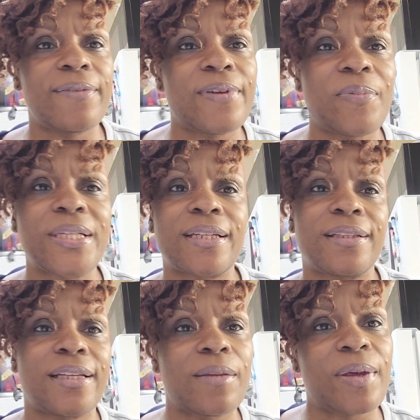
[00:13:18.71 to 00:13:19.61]
if he was a
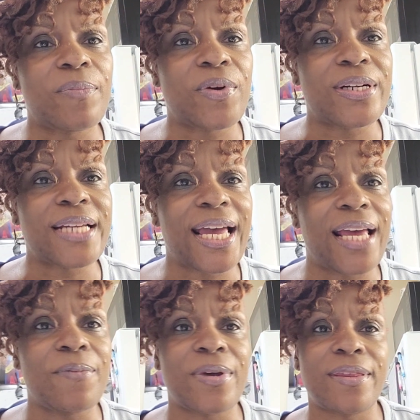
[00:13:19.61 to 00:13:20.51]
little bit more
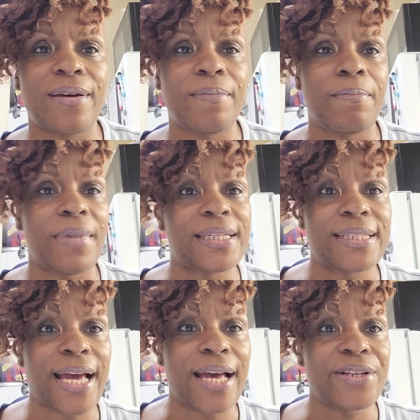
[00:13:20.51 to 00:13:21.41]
tan with a
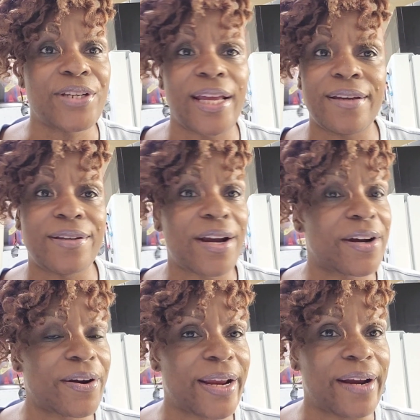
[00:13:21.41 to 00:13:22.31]
mustache and
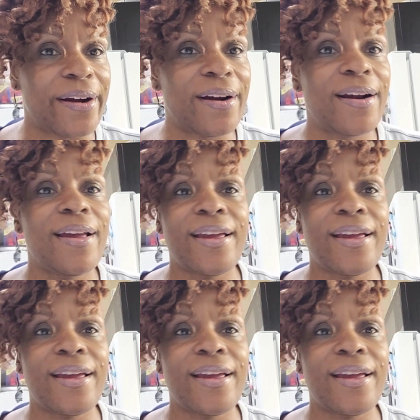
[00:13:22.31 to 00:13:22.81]
darker hair.